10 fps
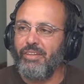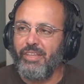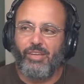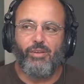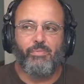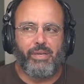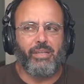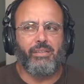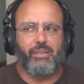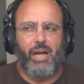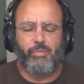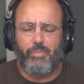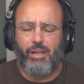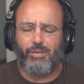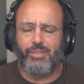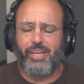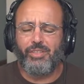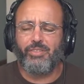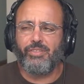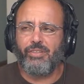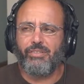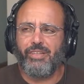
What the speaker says: I think you're being a little hyperbolic with the extras here.